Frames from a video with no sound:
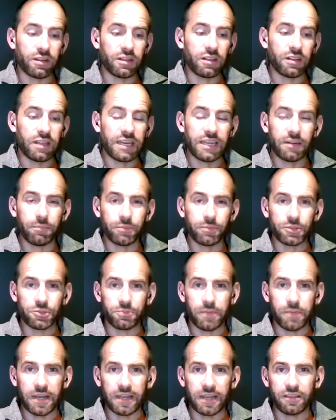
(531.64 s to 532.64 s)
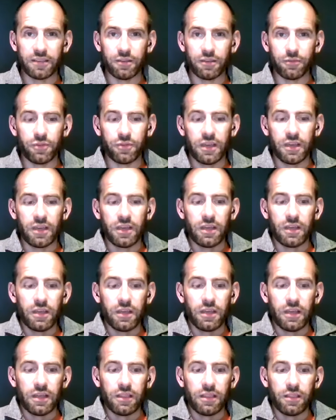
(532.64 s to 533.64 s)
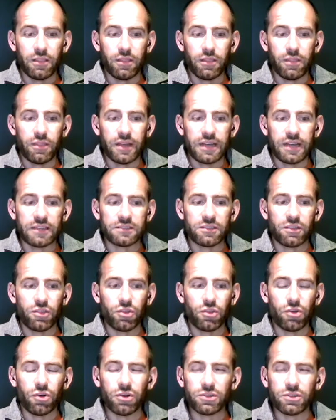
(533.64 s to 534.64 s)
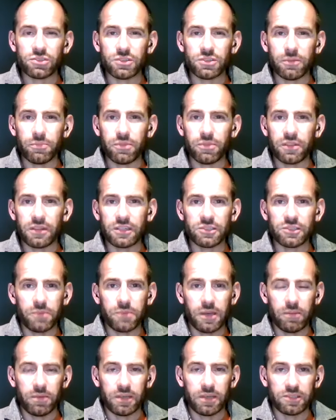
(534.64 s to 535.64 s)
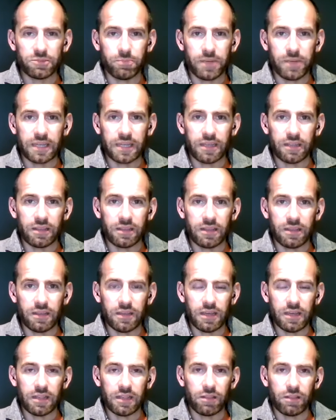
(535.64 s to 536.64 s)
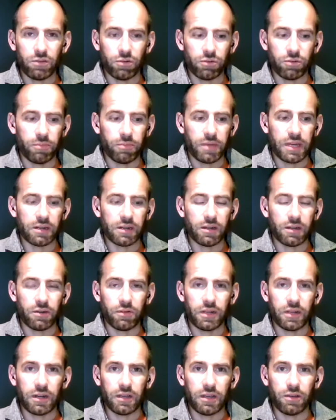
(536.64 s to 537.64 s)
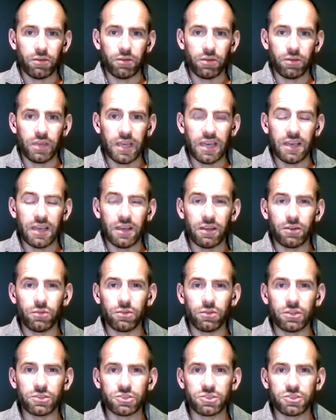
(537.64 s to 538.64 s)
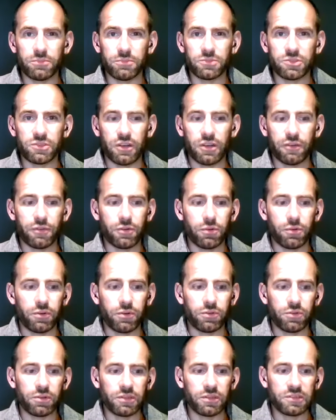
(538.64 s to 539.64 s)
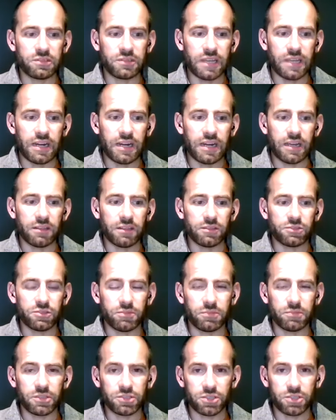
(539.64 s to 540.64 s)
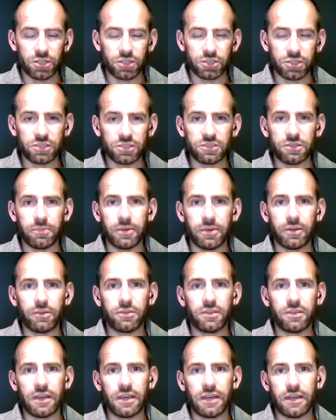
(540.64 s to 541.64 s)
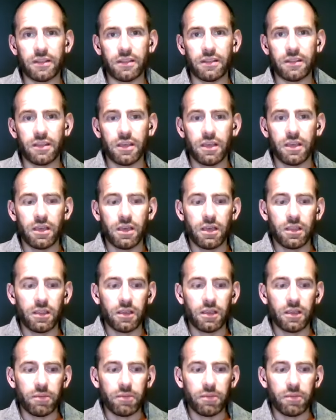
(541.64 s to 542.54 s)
client perspective, that's not something that's maybe as big in North America right now yet. I know there's some stuff going through the Senate and there's some discussions about it, and the